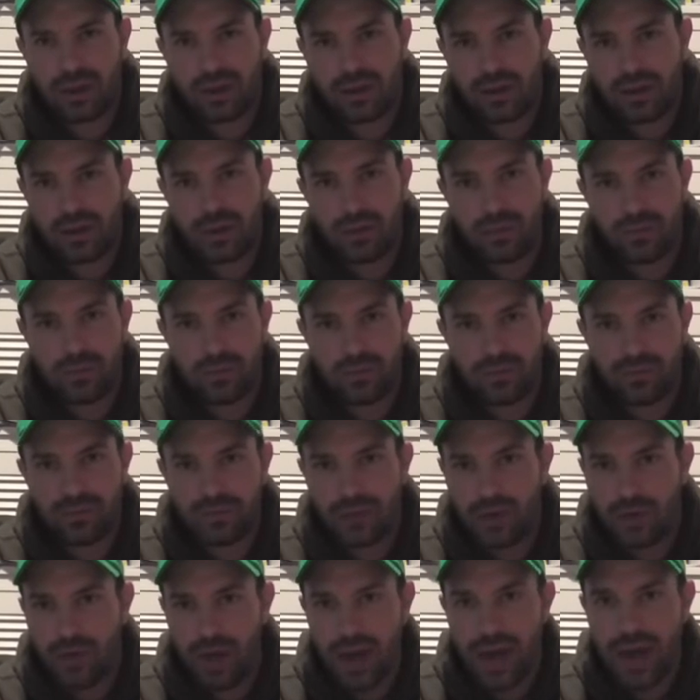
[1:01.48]
had no
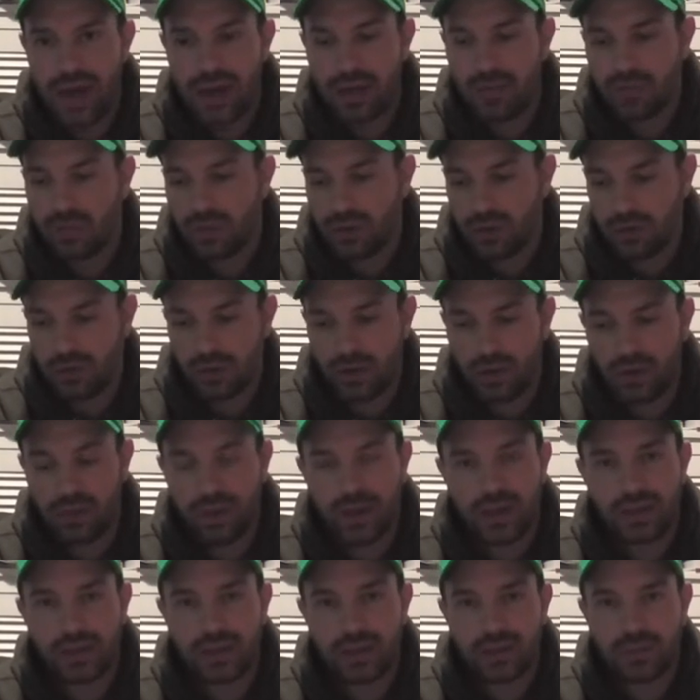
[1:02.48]
aim, no
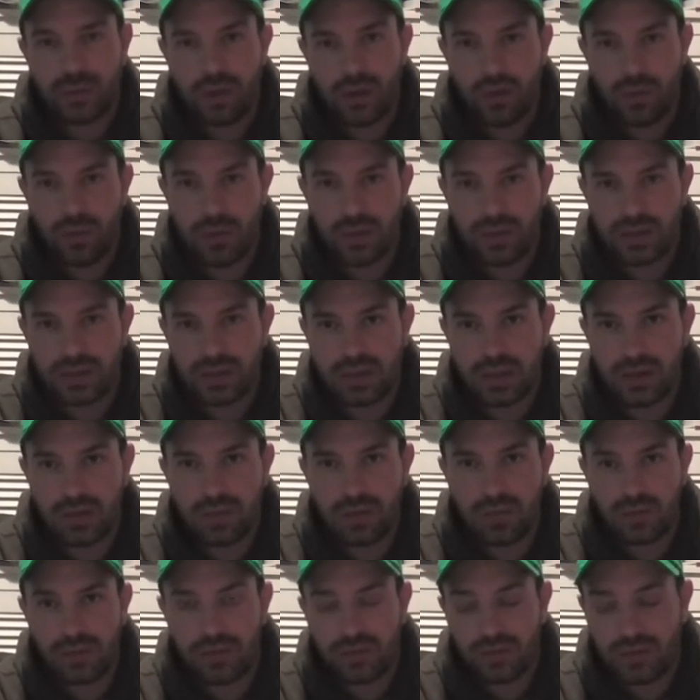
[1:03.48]
direction about where to go
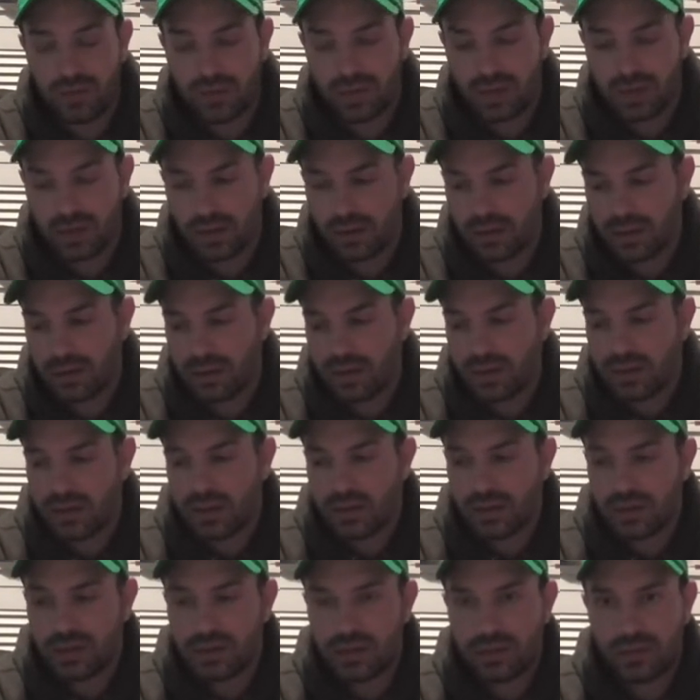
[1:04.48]
in my fishing.
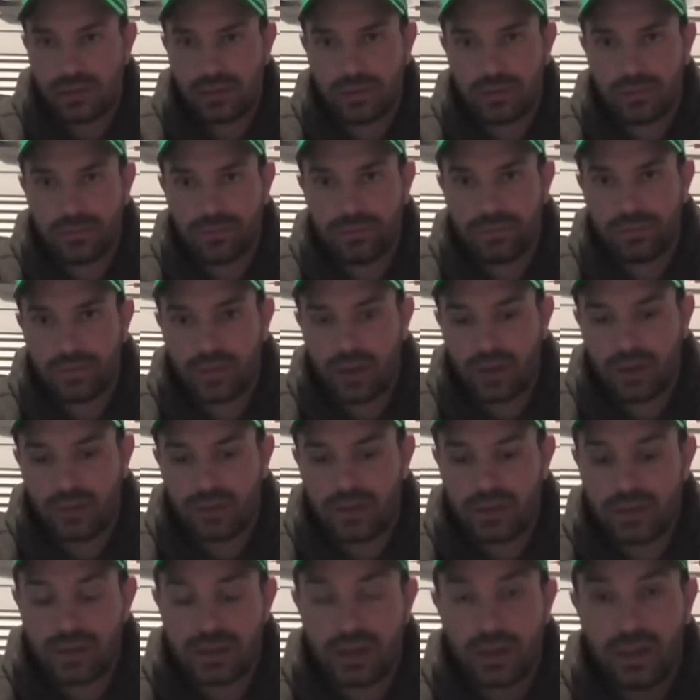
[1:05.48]
So I've
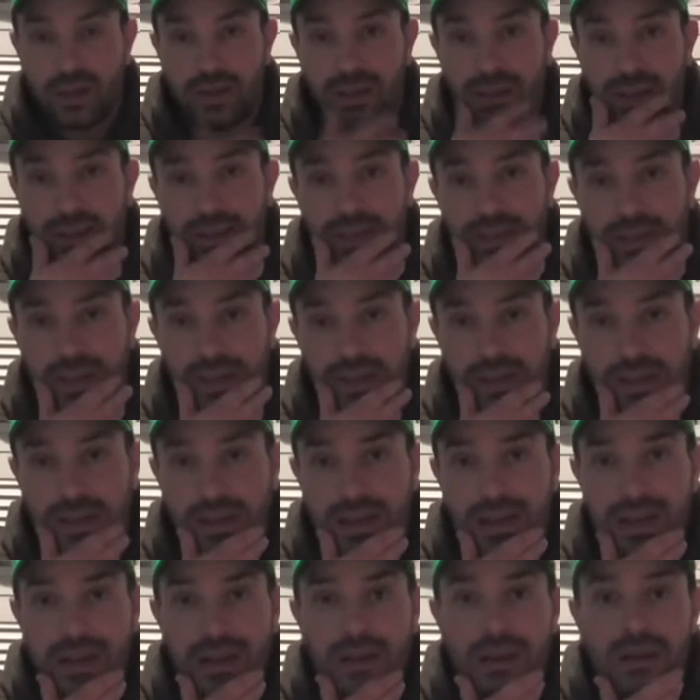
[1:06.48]
decided that
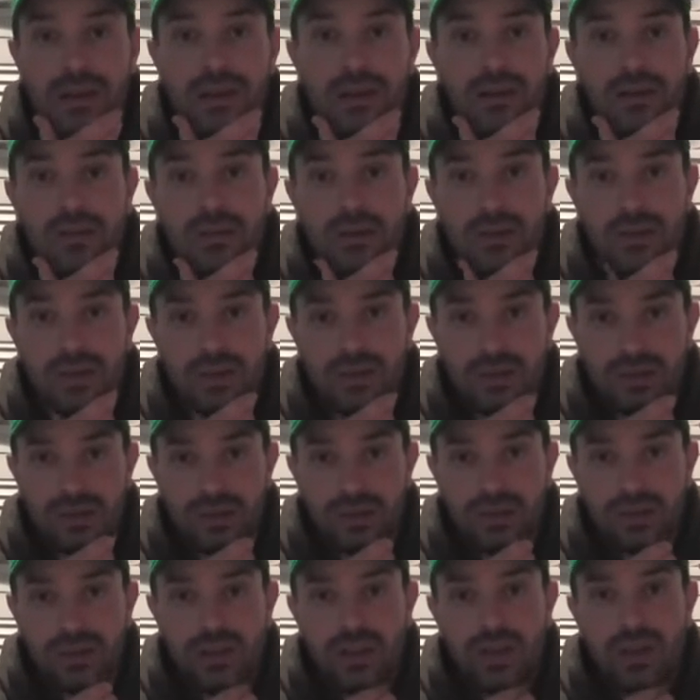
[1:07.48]
I'm going to
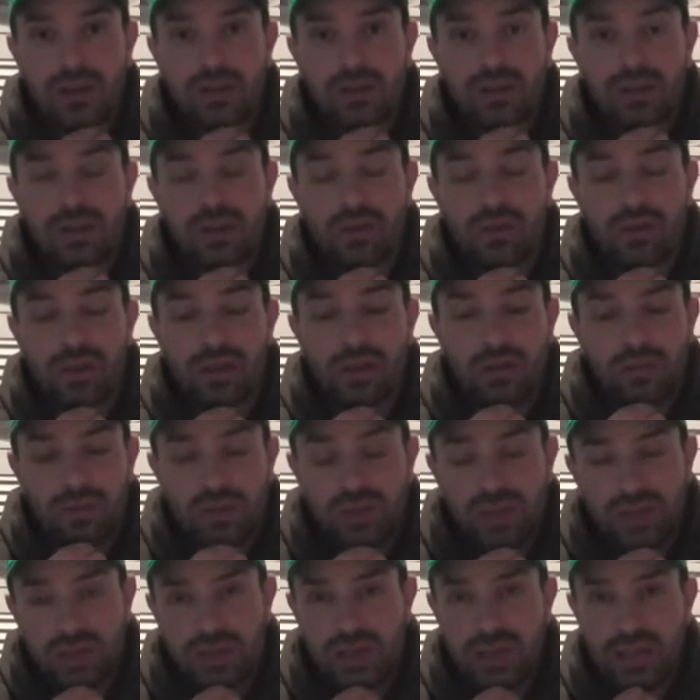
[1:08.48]
start going up
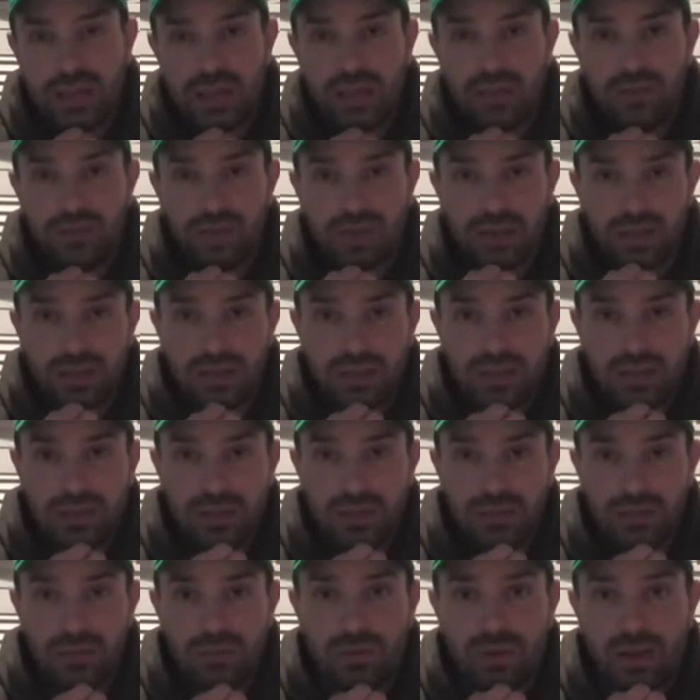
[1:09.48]
just in the evenings
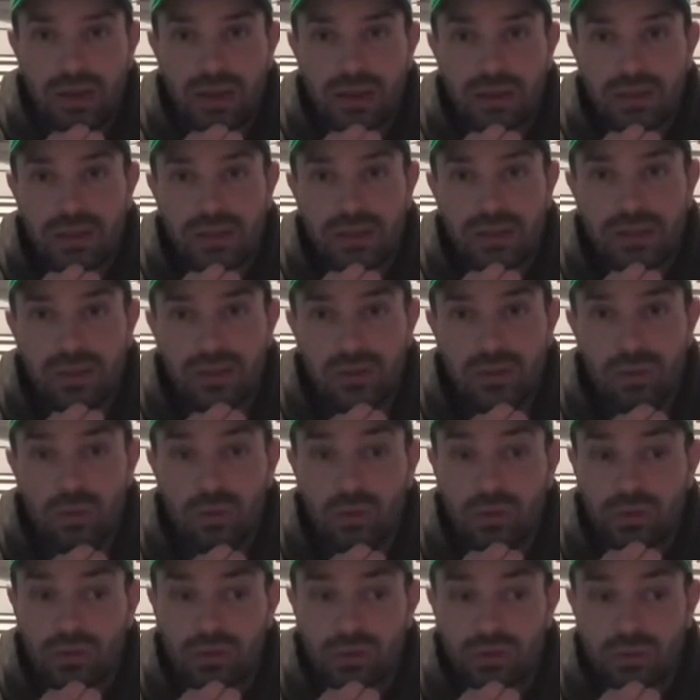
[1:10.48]
to a
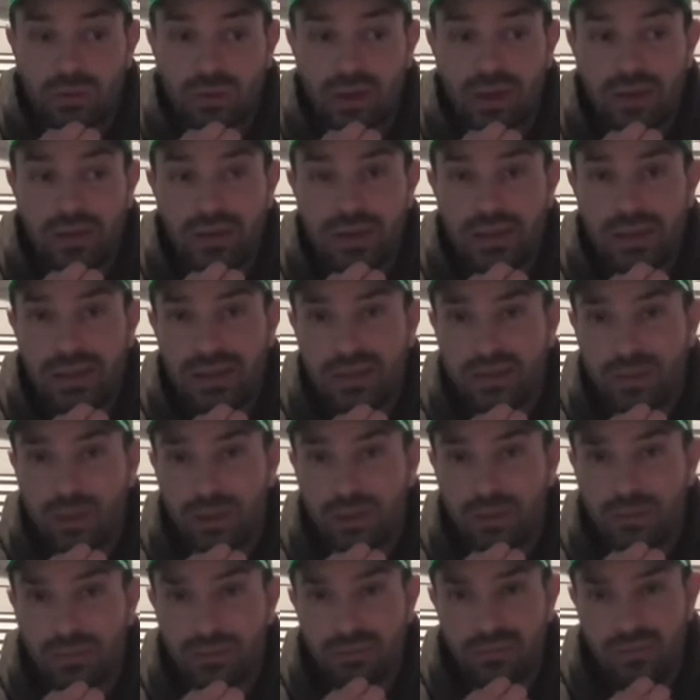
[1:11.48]
water around here. It's
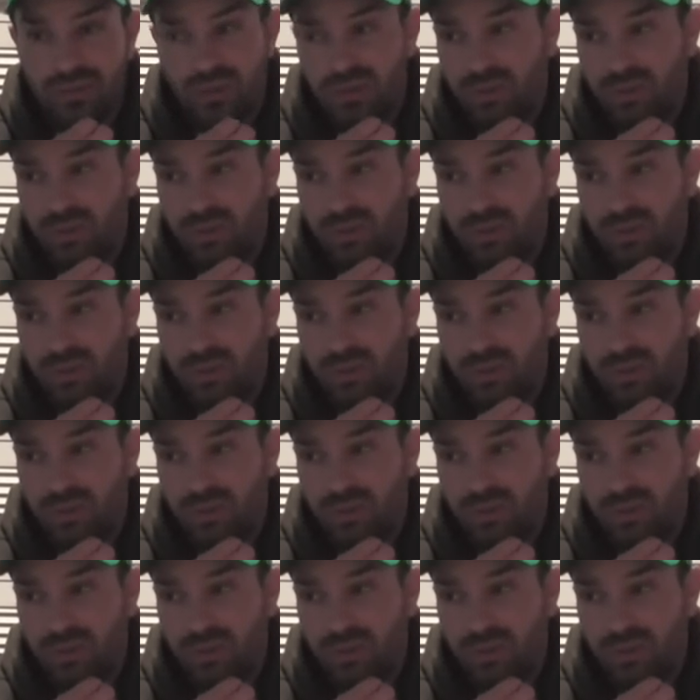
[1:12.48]
about